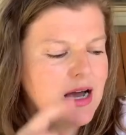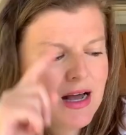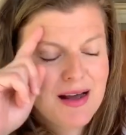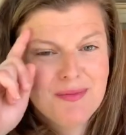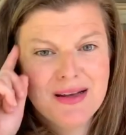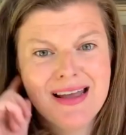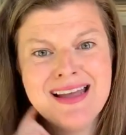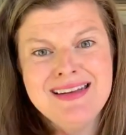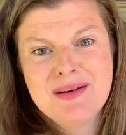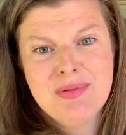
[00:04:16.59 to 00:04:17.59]

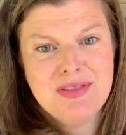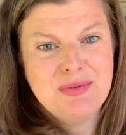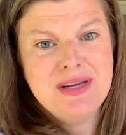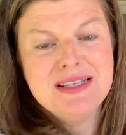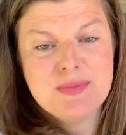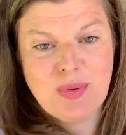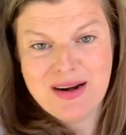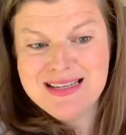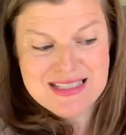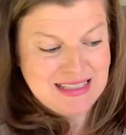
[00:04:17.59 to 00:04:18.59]
And number three is
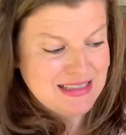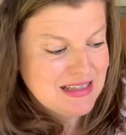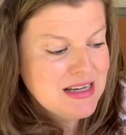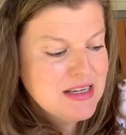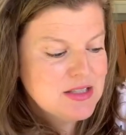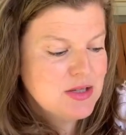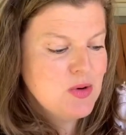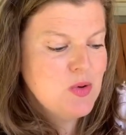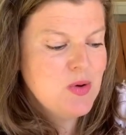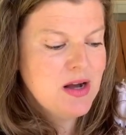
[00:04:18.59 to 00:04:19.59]
pricing.
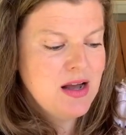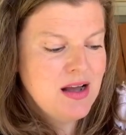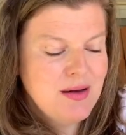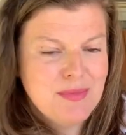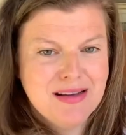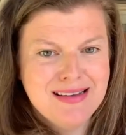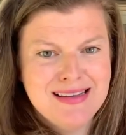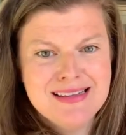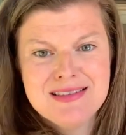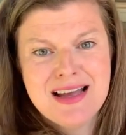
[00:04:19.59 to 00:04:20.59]
So
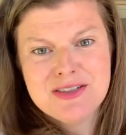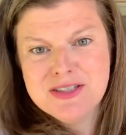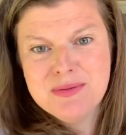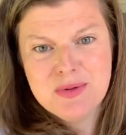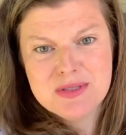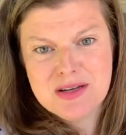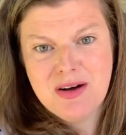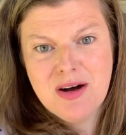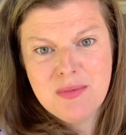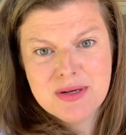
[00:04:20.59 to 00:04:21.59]
it's actually the most
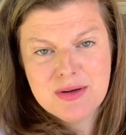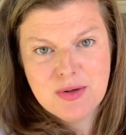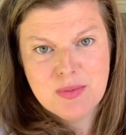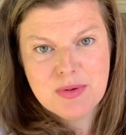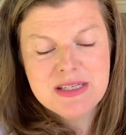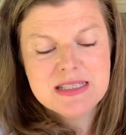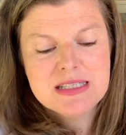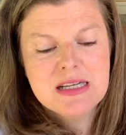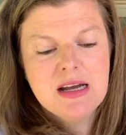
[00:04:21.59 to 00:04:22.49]
common culprit.